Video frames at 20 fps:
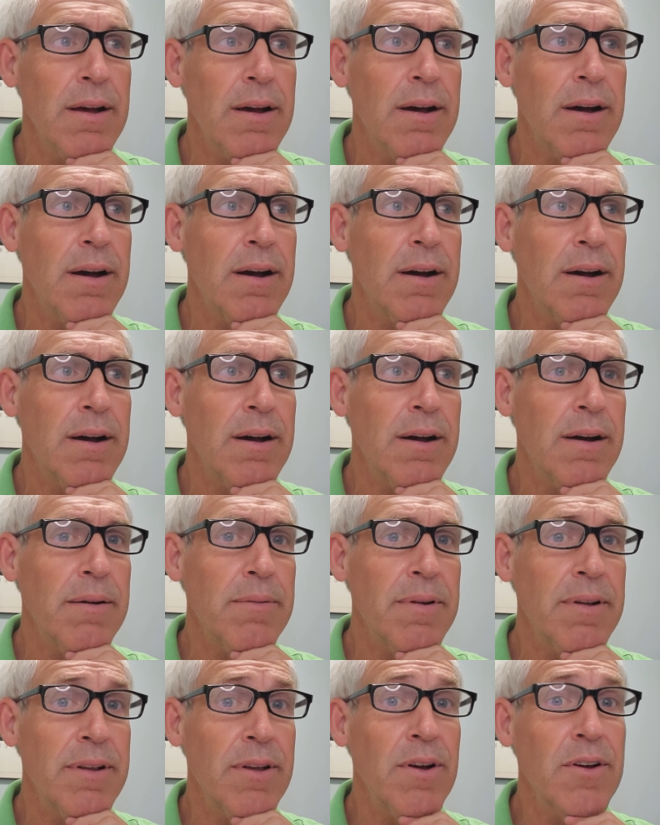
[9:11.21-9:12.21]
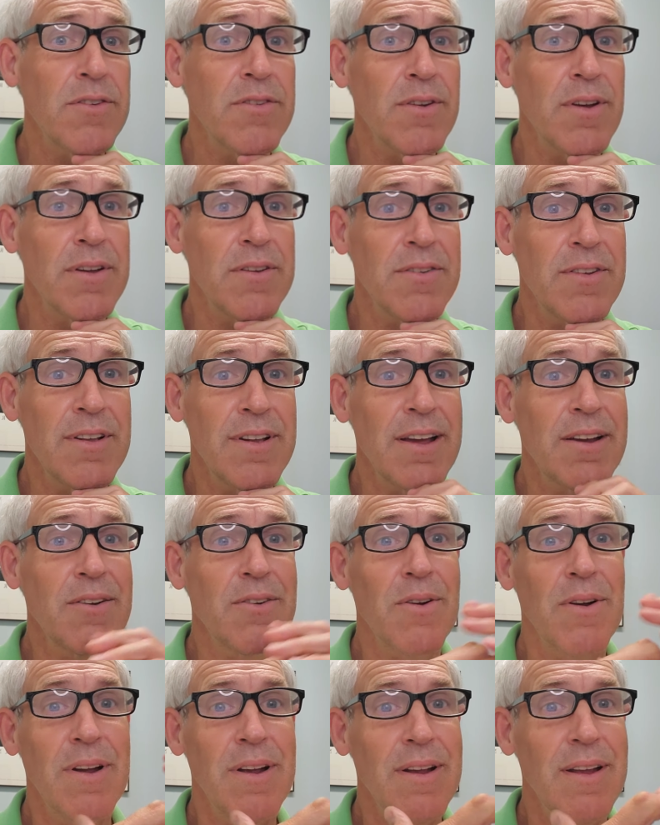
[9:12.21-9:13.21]
And they also have
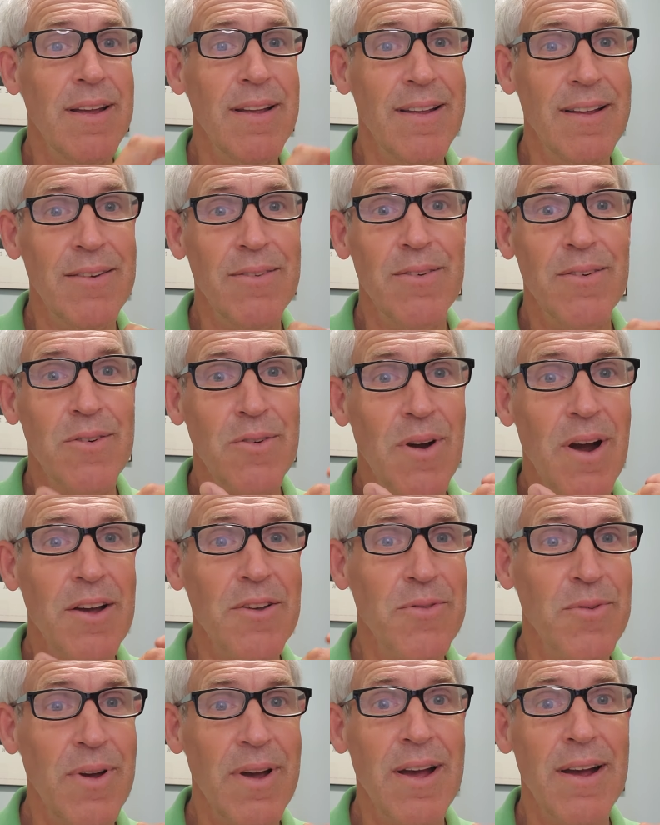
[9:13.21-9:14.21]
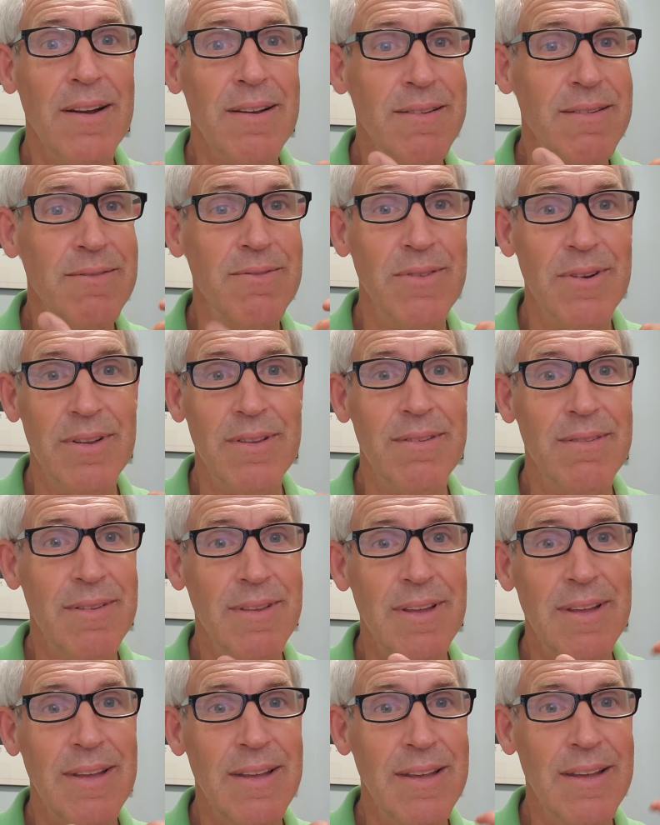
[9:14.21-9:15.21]
celiac cross-react with
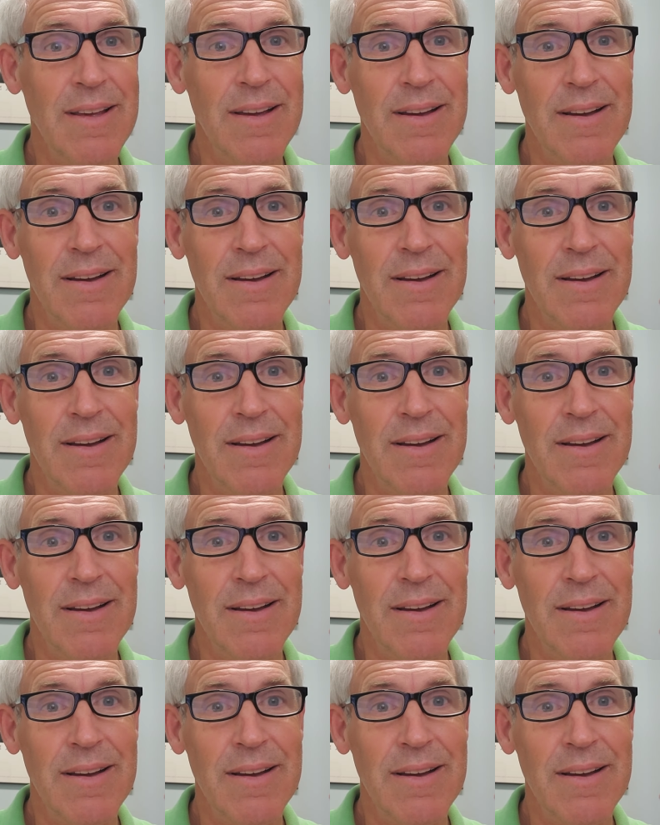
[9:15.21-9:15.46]
the